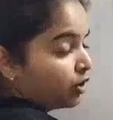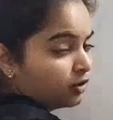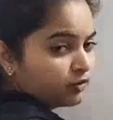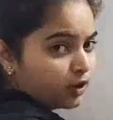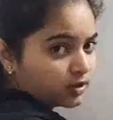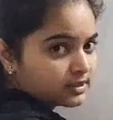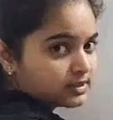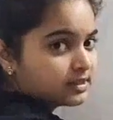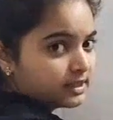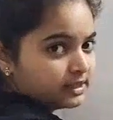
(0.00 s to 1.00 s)
of
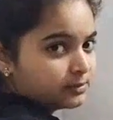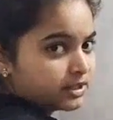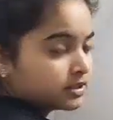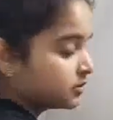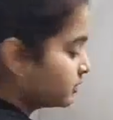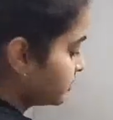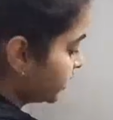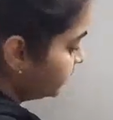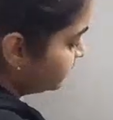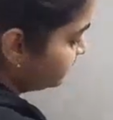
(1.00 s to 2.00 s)
oxygen element.
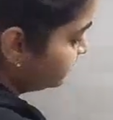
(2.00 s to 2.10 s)
Okay.